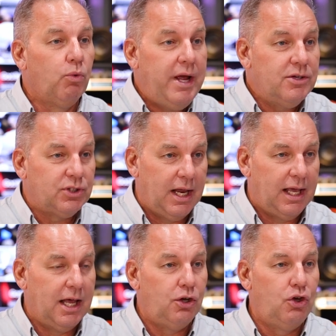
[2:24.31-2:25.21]

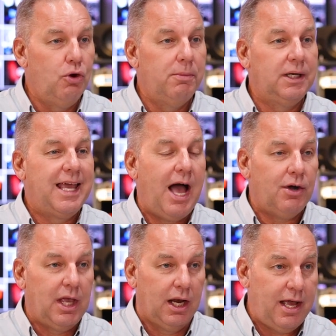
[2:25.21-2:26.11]
reasoning and human
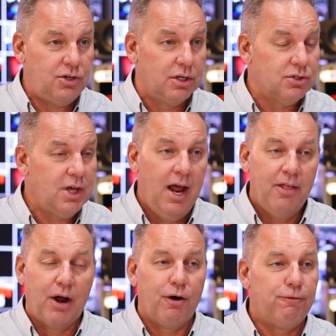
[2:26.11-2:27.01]
calculations
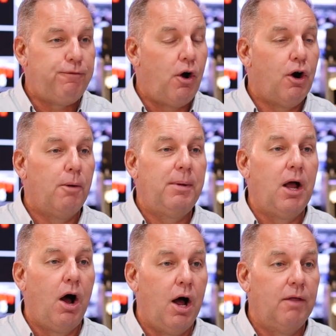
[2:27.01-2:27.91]
that are far
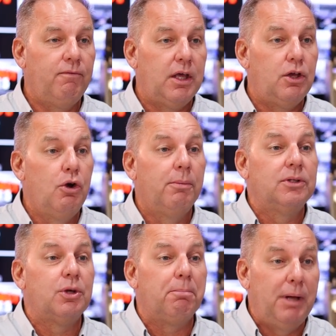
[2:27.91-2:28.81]
beyond the
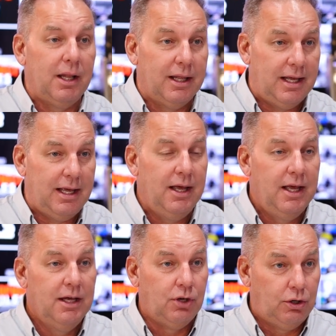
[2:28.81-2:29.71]
human's ability
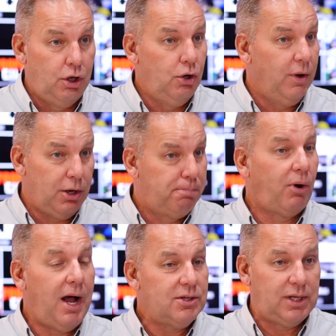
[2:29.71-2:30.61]
to do and to
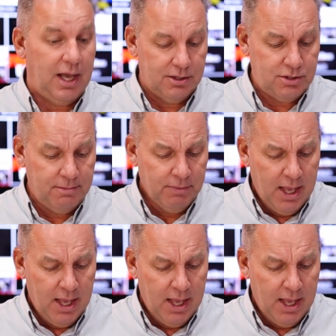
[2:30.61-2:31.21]
process.